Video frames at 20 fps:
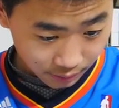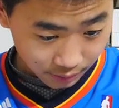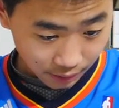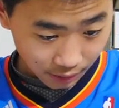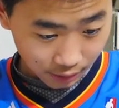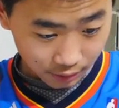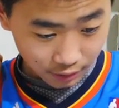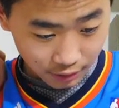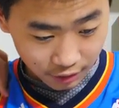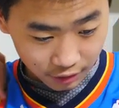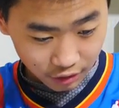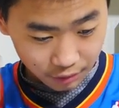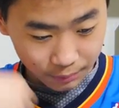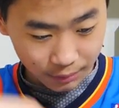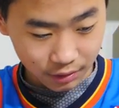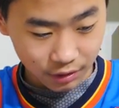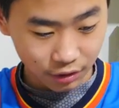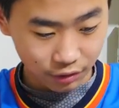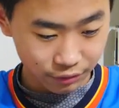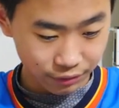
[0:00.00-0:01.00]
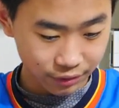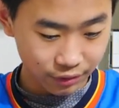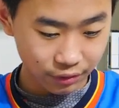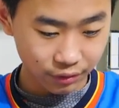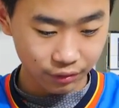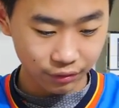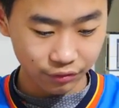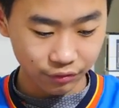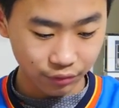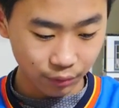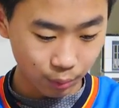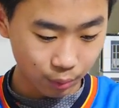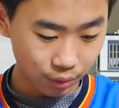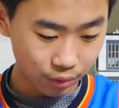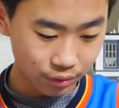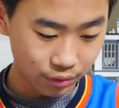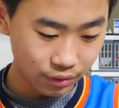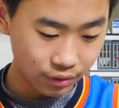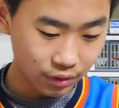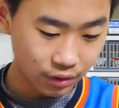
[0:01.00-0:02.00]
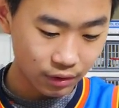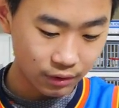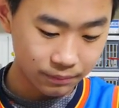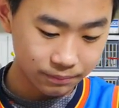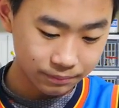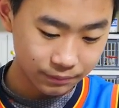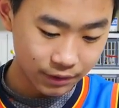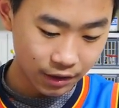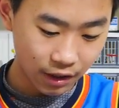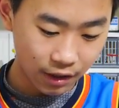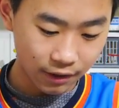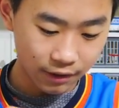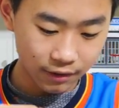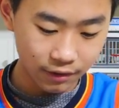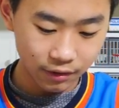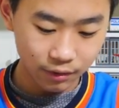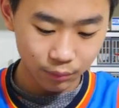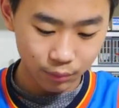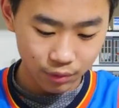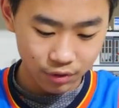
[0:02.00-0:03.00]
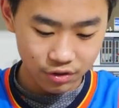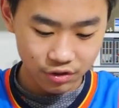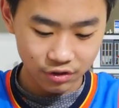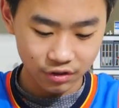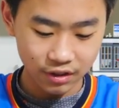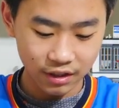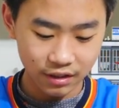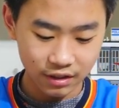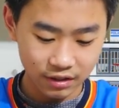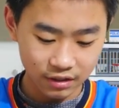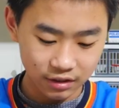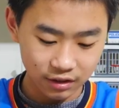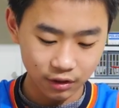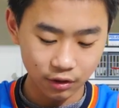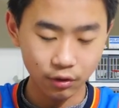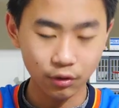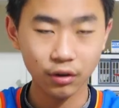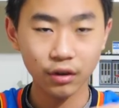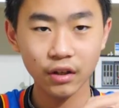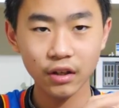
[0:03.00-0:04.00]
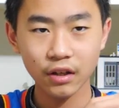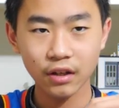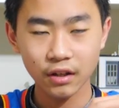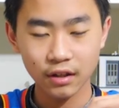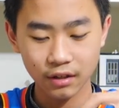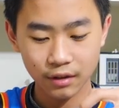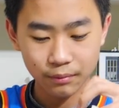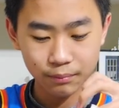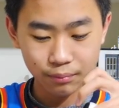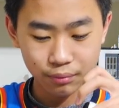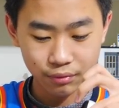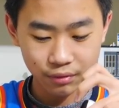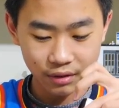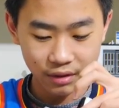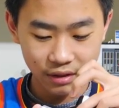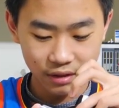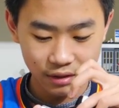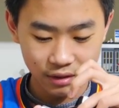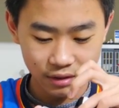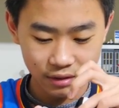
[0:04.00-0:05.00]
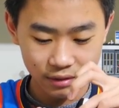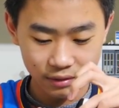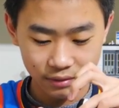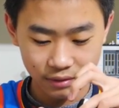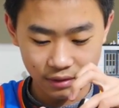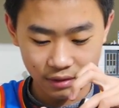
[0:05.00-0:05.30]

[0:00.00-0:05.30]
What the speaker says: I like the material for the tongue, which is like this little pretty